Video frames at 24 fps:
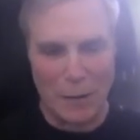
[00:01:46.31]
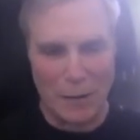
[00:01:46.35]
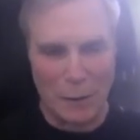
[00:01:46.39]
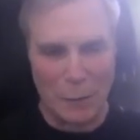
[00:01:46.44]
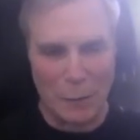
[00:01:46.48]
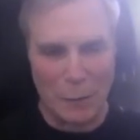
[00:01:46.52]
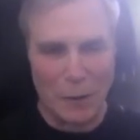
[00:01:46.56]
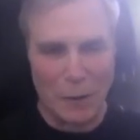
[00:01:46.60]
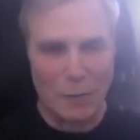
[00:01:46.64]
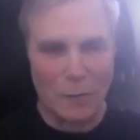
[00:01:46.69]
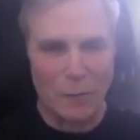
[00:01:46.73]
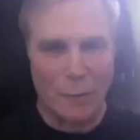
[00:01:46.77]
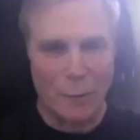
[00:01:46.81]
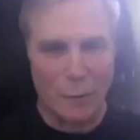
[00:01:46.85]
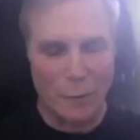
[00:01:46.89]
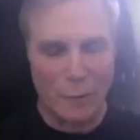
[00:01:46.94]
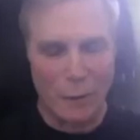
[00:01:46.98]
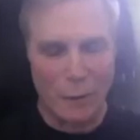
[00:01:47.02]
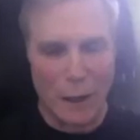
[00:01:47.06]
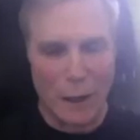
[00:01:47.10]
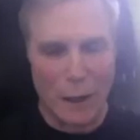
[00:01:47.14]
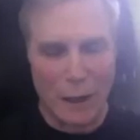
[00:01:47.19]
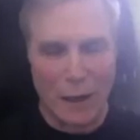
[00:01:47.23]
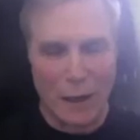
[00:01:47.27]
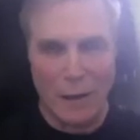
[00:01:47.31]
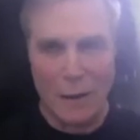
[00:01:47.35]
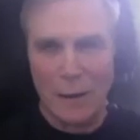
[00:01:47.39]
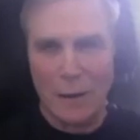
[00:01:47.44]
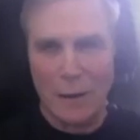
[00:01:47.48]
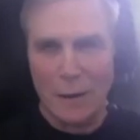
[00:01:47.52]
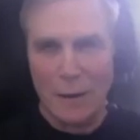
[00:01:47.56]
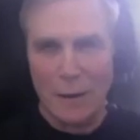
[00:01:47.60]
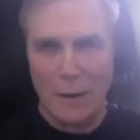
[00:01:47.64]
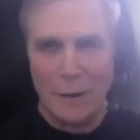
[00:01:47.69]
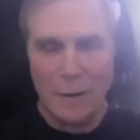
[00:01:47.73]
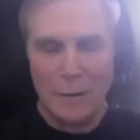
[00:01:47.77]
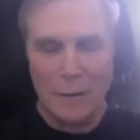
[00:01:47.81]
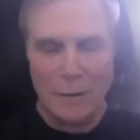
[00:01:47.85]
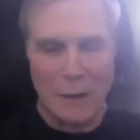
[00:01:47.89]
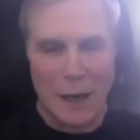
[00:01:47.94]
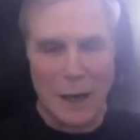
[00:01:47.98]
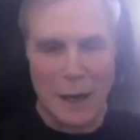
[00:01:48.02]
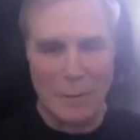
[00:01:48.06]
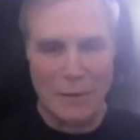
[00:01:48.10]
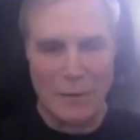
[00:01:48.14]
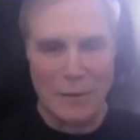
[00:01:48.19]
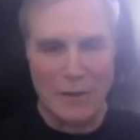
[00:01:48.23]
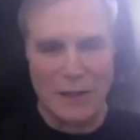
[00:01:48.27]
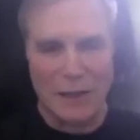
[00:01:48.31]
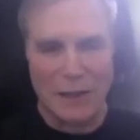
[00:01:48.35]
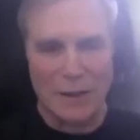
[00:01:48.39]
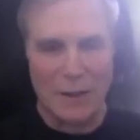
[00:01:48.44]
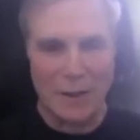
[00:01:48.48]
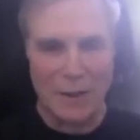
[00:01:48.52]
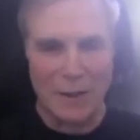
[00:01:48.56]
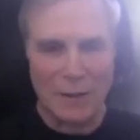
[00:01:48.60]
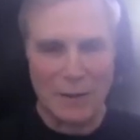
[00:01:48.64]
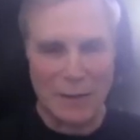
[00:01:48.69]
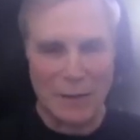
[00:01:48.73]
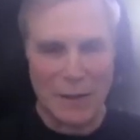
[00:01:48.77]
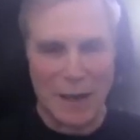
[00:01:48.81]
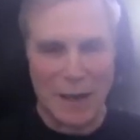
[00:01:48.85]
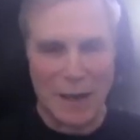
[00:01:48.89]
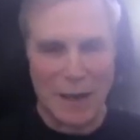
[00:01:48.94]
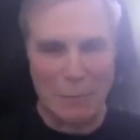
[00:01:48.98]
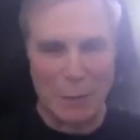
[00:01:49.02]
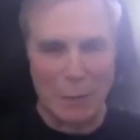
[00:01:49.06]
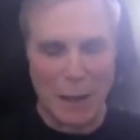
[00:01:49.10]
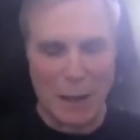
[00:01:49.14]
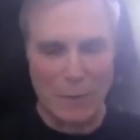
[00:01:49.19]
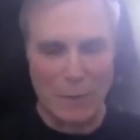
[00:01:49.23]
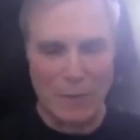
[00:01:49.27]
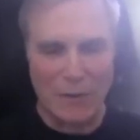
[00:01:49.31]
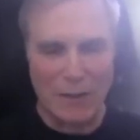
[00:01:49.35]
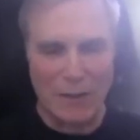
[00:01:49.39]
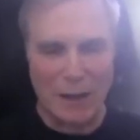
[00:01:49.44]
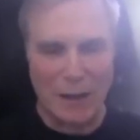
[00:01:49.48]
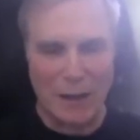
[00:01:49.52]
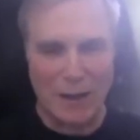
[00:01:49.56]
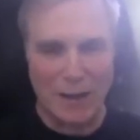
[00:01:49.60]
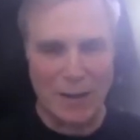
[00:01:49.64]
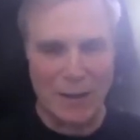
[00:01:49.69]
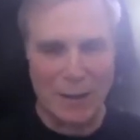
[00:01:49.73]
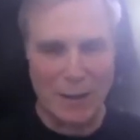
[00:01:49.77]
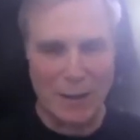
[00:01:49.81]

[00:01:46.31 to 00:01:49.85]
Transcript: I worked for uh, Tom Selleck's dad, Bob Selleck